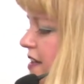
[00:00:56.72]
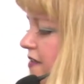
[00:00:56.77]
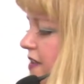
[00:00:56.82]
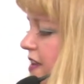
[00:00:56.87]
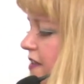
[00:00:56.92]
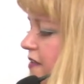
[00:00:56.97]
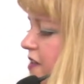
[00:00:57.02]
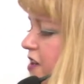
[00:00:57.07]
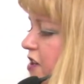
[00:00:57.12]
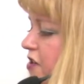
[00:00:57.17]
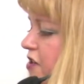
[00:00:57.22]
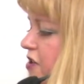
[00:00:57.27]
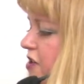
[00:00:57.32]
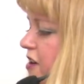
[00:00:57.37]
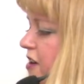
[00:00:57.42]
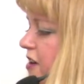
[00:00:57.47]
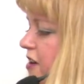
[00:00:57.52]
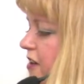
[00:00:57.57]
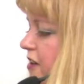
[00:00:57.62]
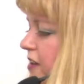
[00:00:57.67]
of giving your
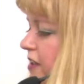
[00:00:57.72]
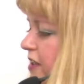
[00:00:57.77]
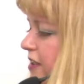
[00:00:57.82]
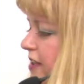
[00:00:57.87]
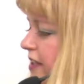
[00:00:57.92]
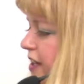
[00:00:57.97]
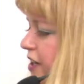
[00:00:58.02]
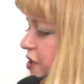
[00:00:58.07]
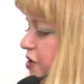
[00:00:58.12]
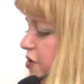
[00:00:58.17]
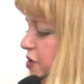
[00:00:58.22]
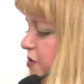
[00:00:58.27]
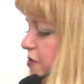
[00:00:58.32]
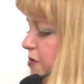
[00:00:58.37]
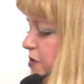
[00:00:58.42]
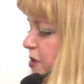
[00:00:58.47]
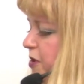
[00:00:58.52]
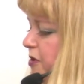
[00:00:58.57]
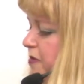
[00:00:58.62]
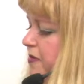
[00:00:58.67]
dog a little extra
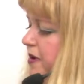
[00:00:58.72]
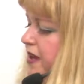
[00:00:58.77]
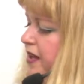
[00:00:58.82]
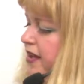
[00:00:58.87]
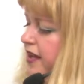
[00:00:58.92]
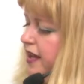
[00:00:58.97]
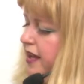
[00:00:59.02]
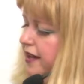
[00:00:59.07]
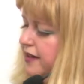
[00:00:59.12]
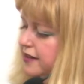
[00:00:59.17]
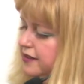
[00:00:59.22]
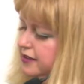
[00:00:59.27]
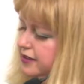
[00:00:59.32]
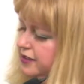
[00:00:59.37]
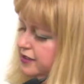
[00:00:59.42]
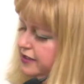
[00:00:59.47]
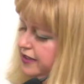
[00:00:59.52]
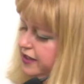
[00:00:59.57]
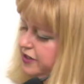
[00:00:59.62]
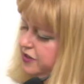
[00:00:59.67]
room and a
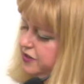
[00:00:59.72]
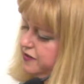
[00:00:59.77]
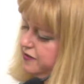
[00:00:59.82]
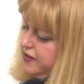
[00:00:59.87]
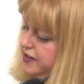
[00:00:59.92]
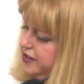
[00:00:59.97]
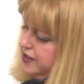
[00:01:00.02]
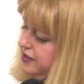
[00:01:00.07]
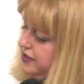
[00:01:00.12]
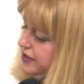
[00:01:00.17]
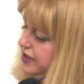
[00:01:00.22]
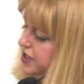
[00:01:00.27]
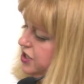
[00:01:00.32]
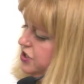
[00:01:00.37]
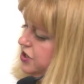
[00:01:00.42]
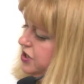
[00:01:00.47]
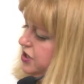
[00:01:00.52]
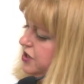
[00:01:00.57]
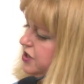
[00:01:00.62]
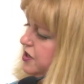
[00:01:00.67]
little extra
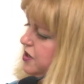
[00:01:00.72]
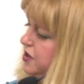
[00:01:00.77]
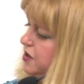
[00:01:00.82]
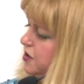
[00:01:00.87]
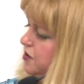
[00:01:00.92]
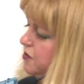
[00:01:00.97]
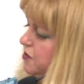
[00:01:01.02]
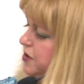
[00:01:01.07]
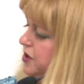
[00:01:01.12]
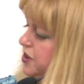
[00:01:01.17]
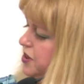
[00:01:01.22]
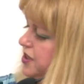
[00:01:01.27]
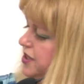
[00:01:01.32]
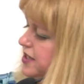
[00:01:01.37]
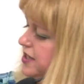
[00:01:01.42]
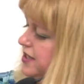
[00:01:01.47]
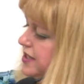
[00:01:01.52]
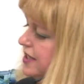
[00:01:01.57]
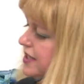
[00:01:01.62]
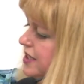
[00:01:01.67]
ventilation with
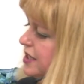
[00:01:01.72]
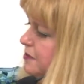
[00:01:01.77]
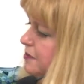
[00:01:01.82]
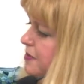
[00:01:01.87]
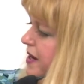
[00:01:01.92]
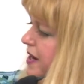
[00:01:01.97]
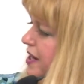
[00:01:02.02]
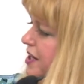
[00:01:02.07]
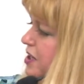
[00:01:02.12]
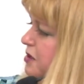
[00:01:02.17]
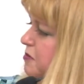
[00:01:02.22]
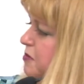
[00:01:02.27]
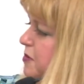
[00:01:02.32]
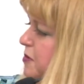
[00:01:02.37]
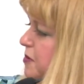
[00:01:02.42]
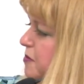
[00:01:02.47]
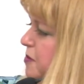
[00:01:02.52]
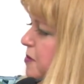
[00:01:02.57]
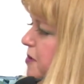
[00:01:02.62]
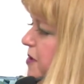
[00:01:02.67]
this
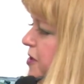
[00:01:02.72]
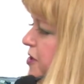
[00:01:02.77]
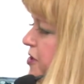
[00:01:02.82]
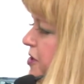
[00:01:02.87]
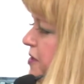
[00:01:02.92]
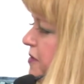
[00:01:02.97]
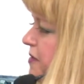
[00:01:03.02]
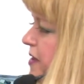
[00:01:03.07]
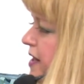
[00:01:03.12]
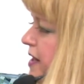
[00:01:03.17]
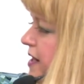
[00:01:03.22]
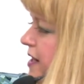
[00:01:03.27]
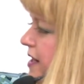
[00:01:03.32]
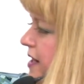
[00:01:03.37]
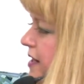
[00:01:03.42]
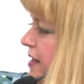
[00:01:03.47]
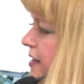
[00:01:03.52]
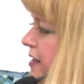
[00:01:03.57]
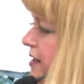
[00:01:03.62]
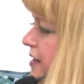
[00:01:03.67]
expandable portion right
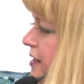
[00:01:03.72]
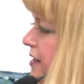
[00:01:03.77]
here.